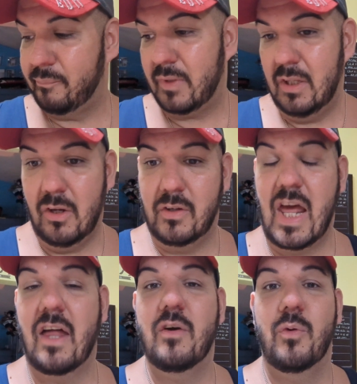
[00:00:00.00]

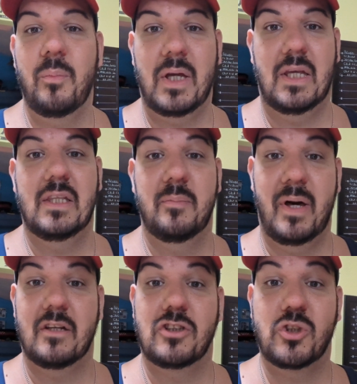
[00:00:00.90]
now that we're making the
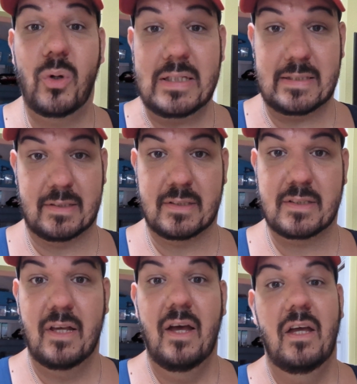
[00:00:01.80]
better
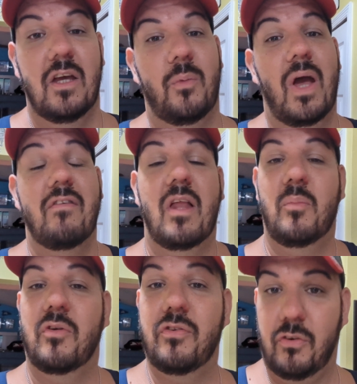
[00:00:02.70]
choices, we have a lot
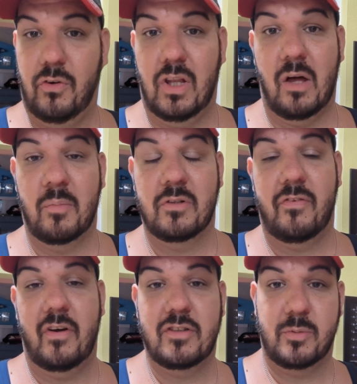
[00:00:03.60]
more fruit, a lot more
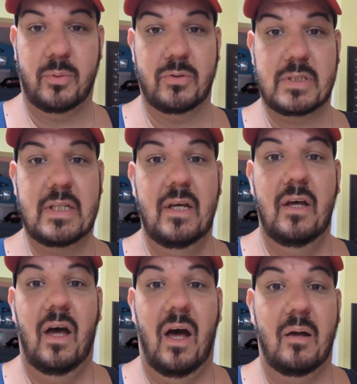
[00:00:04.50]
vegetables,
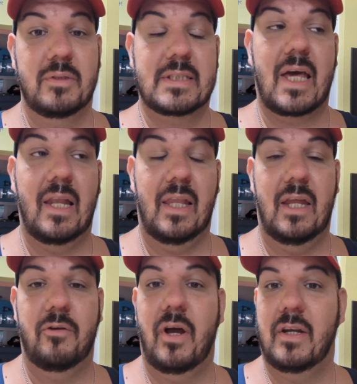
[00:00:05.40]
just kind of
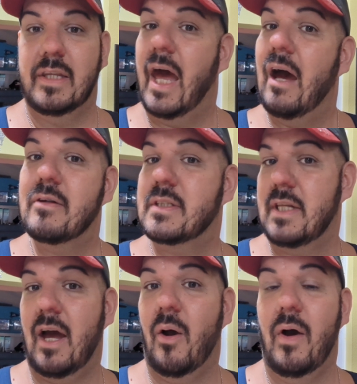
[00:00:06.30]
laying around in the house
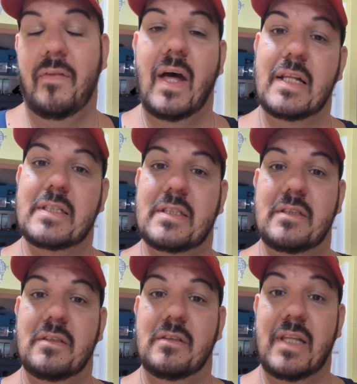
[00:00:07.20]
now, and
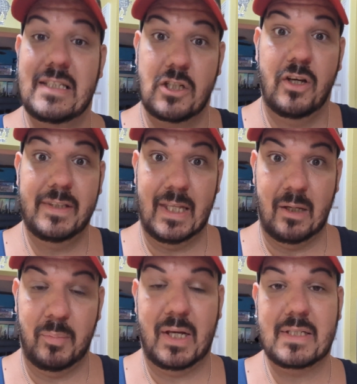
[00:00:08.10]
that's a good
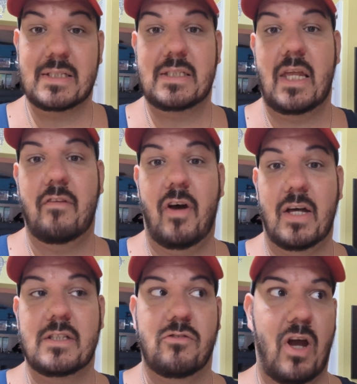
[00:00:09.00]
thing because instead of
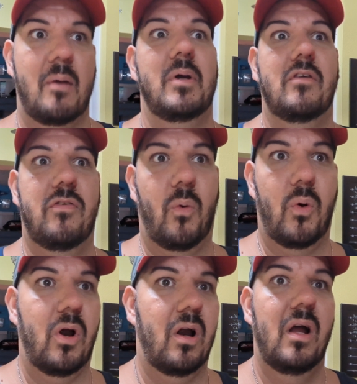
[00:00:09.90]
us grabbing
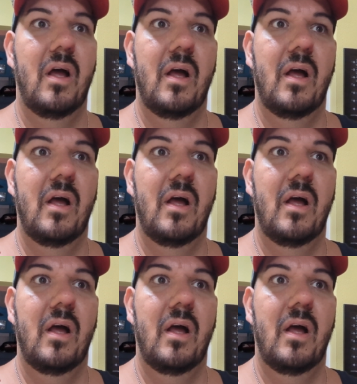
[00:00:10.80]
for